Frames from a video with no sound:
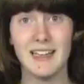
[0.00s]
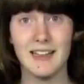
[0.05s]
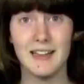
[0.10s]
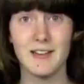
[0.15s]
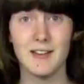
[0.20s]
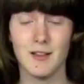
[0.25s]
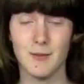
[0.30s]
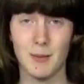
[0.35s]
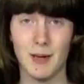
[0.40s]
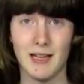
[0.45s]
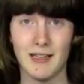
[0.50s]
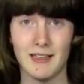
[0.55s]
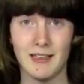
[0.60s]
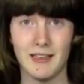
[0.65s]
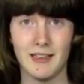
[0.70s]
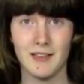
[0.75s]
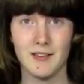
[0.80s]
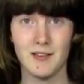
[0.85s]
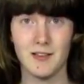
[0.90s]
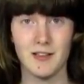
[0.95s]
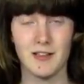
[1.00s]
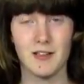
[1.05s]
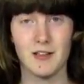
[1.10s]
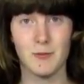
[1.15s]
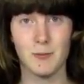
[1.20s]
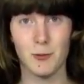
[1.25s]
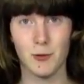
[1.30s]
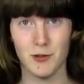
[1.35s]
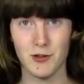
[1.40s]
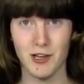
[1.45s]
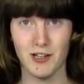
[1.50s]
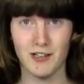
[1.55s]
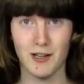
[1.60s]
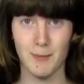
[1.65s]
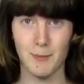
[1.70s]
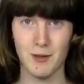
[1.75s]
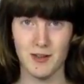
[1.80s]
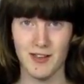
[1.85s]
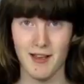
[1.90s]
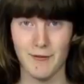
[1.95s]
is the blanket, so this is project
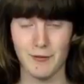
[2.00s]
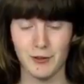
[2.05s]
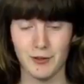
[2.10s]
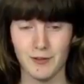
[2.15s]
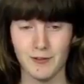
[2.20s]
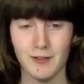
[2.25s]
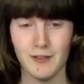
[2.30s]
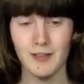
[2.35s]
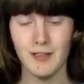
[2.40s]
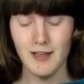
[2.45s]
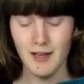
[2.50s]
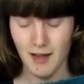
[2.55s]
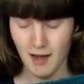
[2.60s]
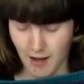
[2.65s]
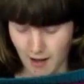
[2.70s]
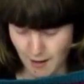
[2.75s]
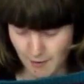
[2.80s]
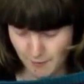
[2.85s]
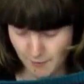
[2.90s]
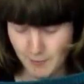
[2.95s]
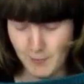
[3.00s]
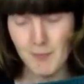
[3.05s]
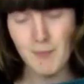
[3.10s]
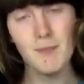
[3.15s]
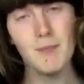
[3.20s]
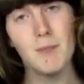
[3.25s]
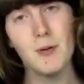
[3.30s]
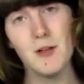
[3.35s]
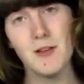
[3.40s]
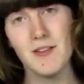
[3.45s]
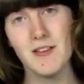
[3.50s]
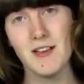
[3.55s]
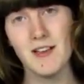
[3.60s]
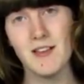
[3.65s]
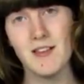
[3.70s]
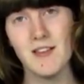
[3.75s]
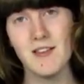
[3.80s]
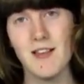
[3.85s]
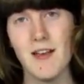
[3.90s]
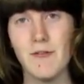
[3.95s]
number 7. I've put
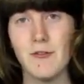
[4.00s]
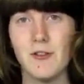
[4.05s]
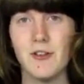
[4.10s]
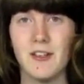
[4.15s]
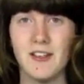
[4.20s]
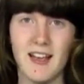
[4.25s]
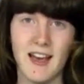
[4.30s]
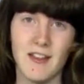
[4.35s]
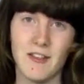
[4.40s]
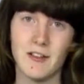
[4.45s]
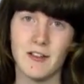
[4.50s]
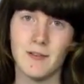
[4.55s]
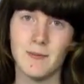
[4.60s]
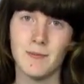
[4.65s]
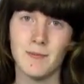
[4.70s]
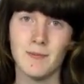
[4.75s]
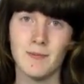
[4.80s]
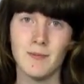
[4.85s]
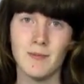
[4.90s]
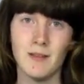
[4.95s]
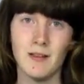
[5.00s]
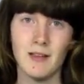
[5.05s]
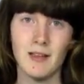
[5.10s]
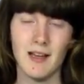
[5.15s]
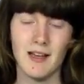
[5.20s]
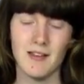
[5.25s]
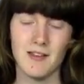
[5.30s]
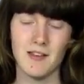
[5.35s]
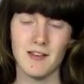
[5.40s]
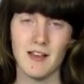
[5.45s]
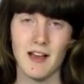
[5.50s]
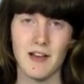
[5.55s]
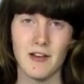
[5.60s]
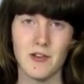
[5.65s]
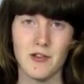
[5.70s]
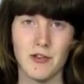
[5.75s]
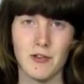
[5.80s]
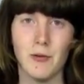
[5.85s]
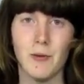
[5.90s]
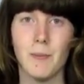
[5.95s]
6 and 7 together as a
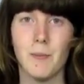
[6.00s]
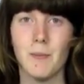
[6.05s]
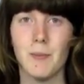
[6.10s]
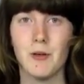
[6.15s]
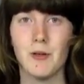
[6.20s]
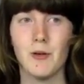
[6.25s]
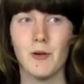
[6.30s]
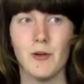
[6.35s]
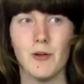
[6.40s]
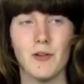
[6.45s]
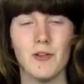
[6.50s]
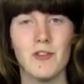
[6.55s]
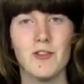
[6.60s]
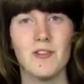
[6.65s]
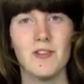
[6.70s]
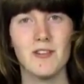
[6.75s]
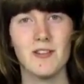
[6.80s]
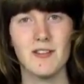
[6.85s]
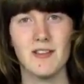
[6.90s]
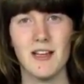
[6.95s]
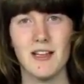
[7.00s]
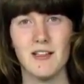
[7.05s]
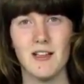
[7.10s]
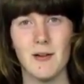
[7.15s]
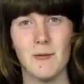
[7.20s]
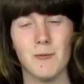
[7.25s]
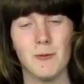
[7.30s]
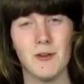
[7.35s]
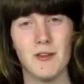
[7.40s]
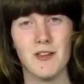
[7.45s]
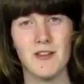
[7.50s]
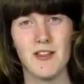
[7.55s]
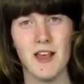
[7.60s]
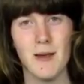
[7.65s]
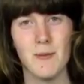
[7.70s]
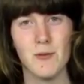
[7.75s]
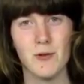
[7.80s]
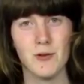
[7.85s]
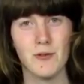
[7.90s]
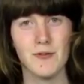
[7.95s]
section because they're done with the
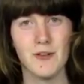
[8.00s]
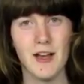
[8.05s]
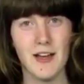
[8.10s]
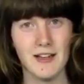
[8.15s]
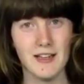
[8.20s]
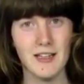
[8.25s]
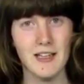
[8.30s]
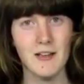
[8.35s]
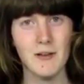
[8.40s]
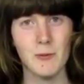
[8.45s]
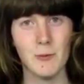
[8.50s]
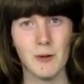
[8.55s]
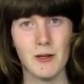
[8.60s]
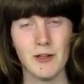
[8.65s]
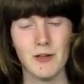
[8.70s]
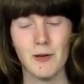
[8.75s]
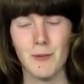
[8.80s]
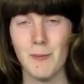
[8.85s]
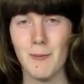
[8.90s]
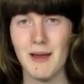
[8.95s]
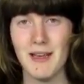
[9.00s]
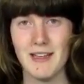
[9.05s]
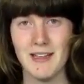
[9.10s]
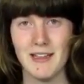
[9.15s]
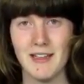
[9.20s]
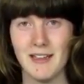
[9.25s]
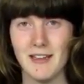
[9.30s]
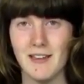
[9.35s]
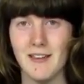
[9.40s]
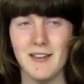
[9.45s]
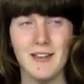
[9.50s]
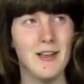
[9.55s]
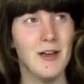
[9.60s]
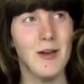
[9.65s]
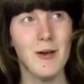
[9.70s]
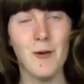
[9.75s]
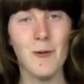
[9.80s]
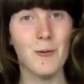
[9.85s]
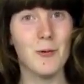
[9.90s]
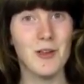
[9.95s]
same sort of technique where you're making
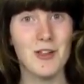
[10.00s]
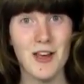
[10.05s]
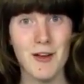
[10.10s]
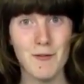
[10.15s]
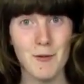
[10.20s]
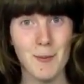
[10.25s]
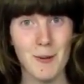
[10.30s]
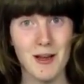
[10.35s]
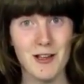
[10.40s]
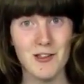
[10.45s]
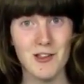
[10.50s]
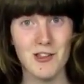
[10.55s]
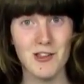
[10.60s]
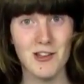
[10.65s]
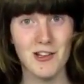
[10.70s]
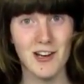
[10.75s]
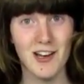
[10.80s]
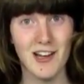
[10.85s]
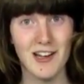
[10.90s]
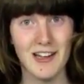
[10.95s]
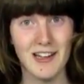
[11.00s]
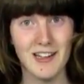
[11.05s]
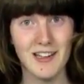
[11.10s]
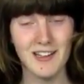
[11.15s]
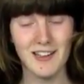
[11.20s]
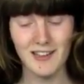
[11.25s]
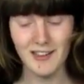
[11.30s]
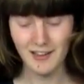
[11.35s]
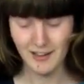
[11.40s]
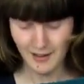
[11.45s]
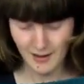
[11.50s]
whichever patches you like